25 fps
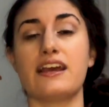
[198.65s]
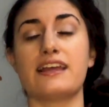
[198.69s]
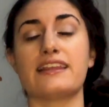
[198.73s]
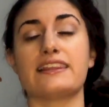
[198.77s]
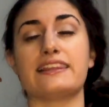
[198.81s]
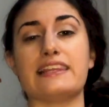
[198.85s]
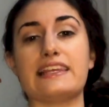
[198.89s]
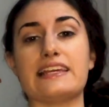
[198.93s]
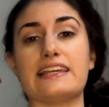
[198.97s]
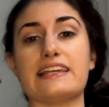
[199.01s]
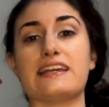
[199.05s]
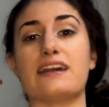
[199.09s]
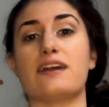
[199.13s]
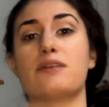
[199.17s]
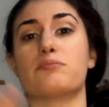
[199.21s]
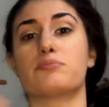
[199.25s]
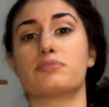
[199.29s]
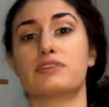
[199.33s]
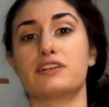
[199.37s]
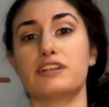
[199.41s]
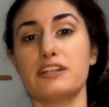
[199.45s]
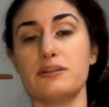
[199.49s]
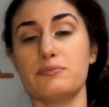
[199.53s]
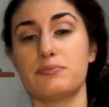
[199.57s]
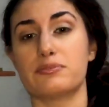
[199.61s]
The
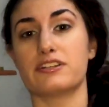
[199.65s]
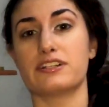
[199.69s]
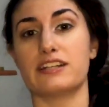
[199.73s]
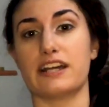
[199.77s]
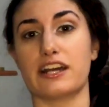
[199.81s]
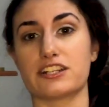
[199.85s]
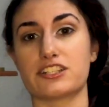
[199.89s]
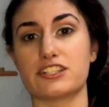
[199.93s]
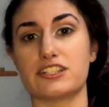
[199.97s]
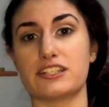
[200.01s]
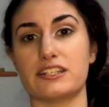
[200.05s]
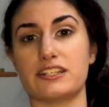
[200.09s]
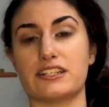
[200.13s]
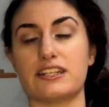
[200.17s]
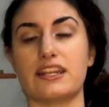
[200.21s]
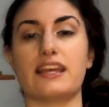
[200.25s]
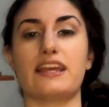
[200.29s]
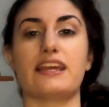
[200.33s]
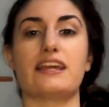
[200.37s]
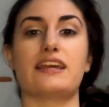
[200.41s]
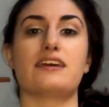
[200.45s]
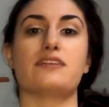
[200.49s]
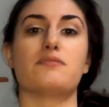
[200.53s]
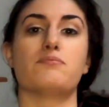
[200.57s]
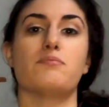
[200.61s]
pre-production
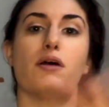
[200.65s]
and